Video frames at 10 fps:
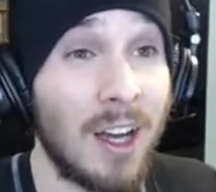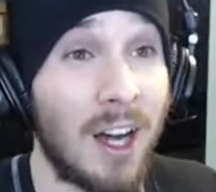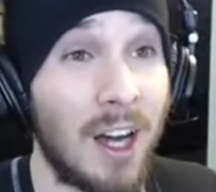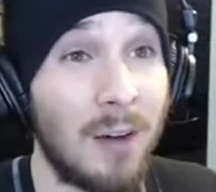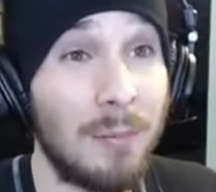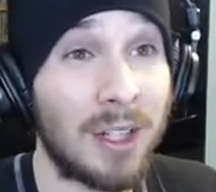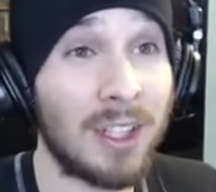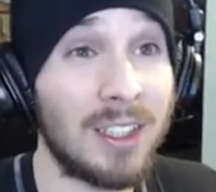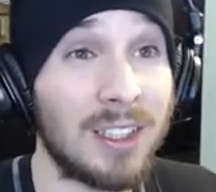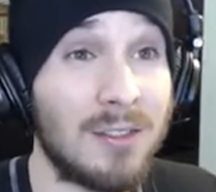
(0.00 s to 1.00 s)

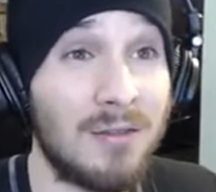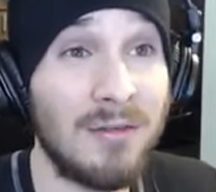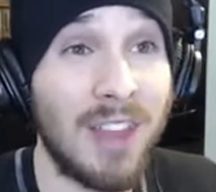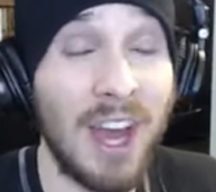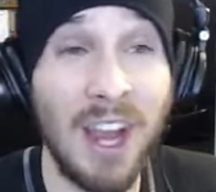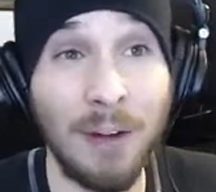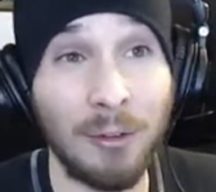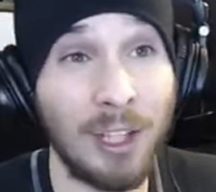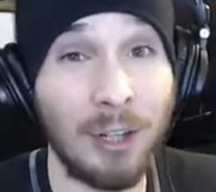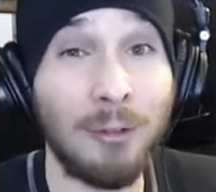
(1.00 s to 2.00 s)
because then
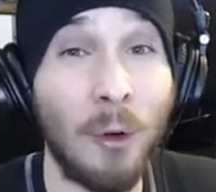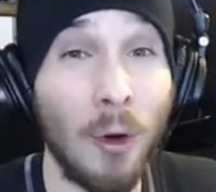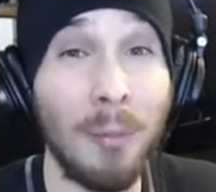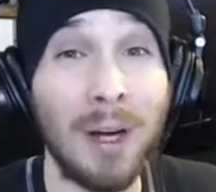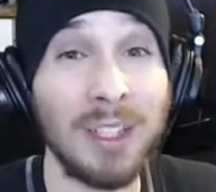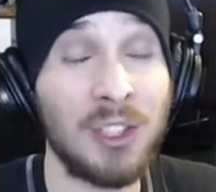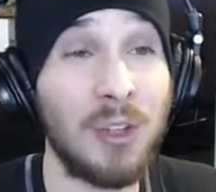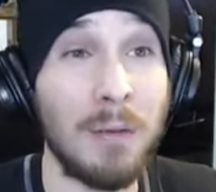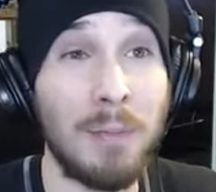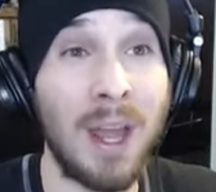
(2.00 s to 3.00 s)
every like 4 months you
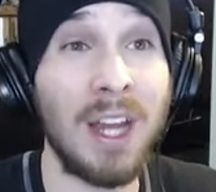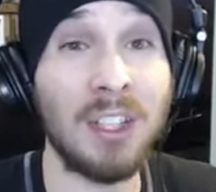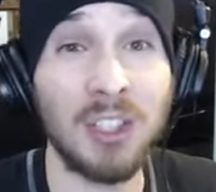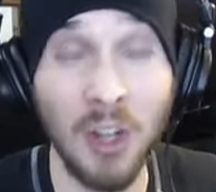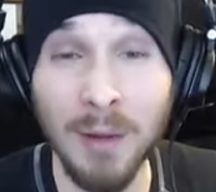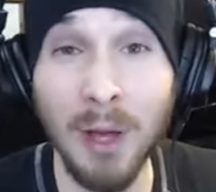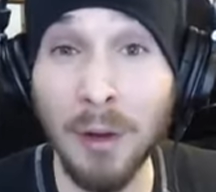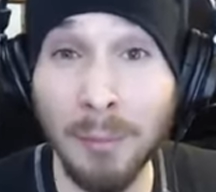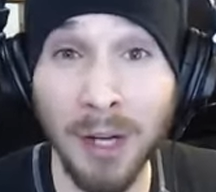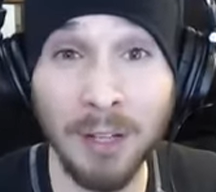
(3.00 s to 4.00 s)
get paid a certain amount
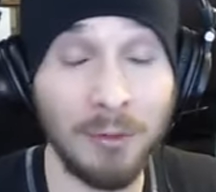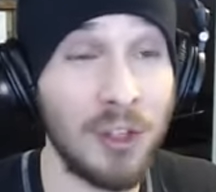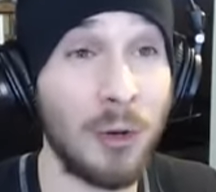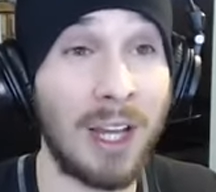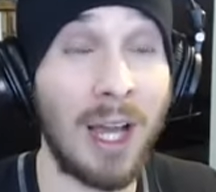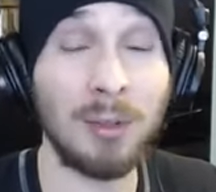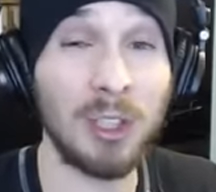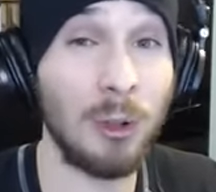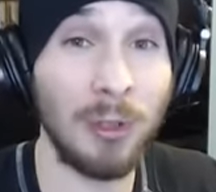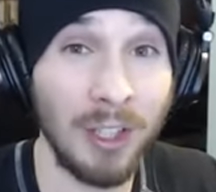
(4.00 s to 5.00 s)
of money for doing
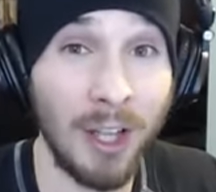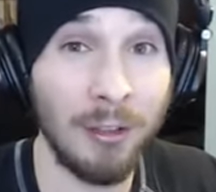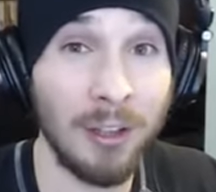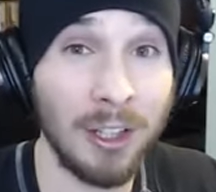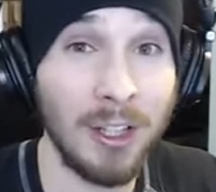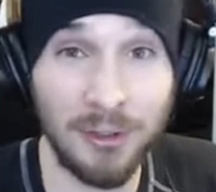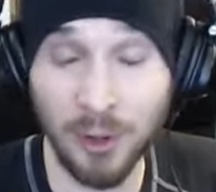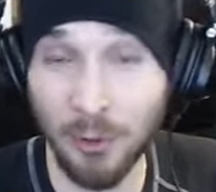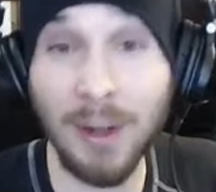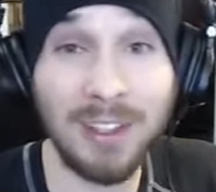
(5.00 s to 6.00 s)
absolutely nothing.
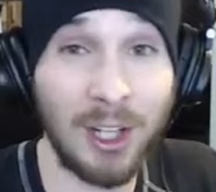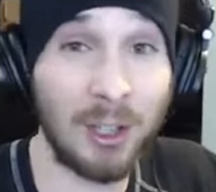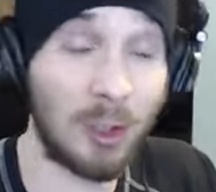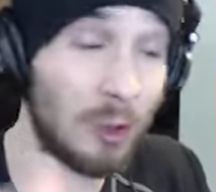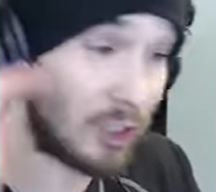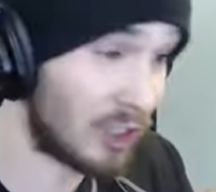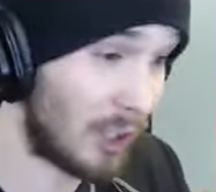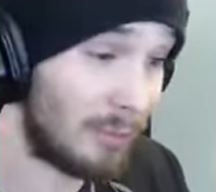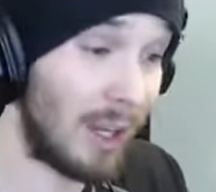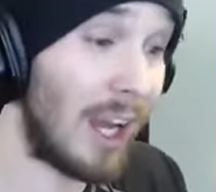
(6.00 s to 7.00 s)
So right there, those are
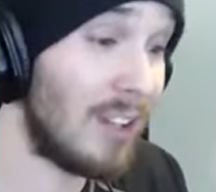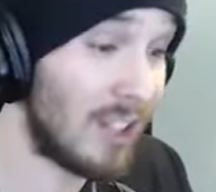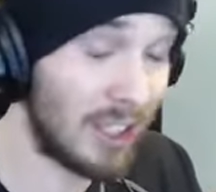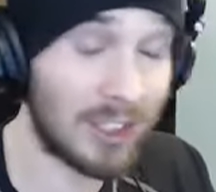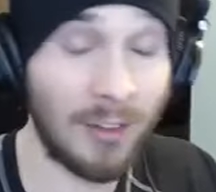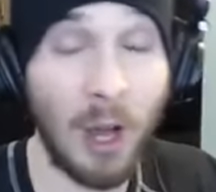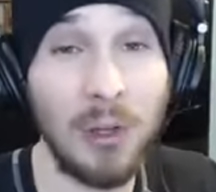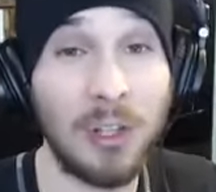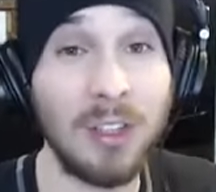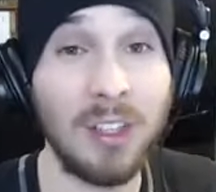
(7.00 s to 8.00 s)
some ideas of how
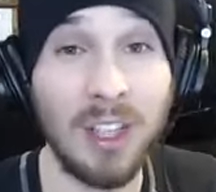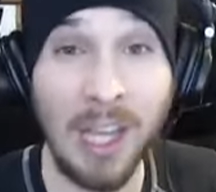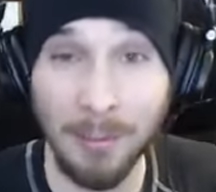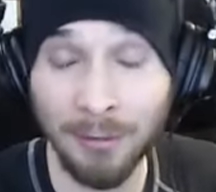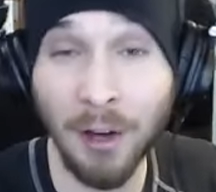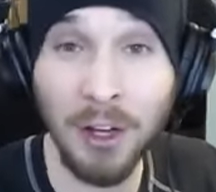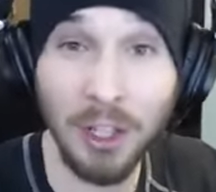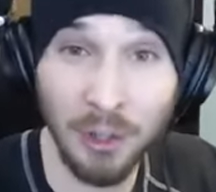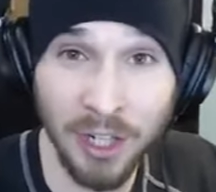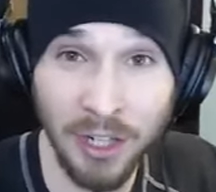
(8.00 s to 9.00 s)
you can keep funding
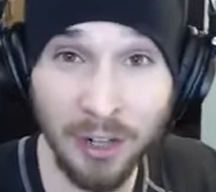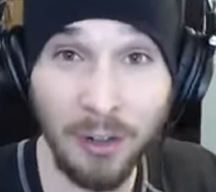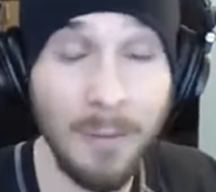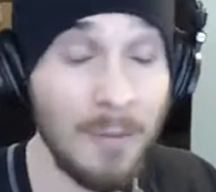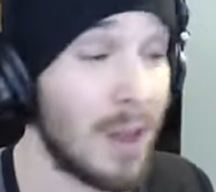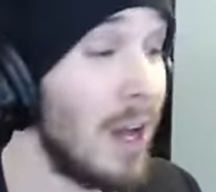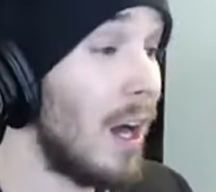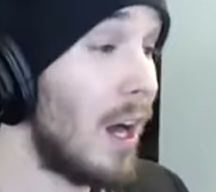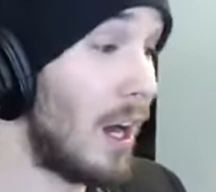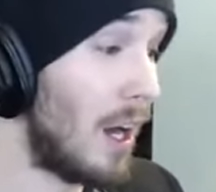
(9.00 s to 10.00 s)
your channel.
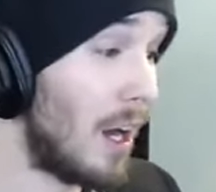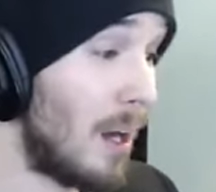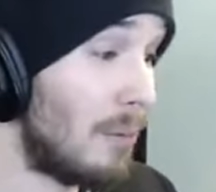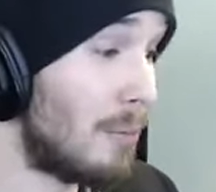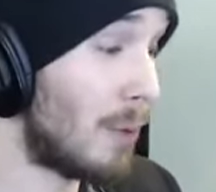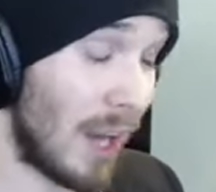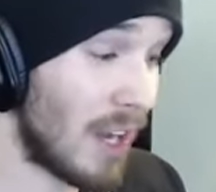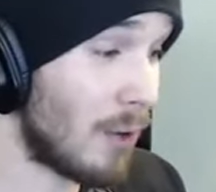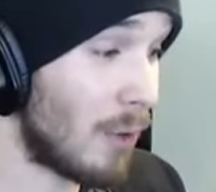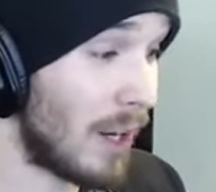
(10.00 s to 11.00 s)
But
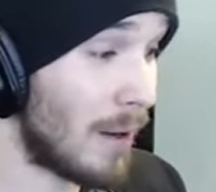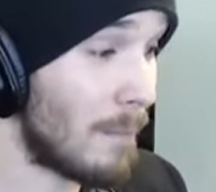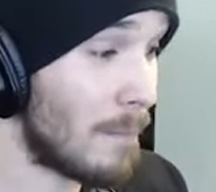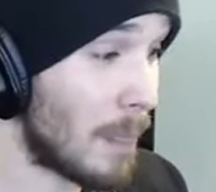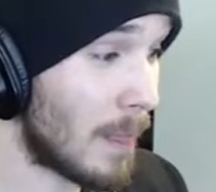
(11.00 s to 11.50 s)
anyway,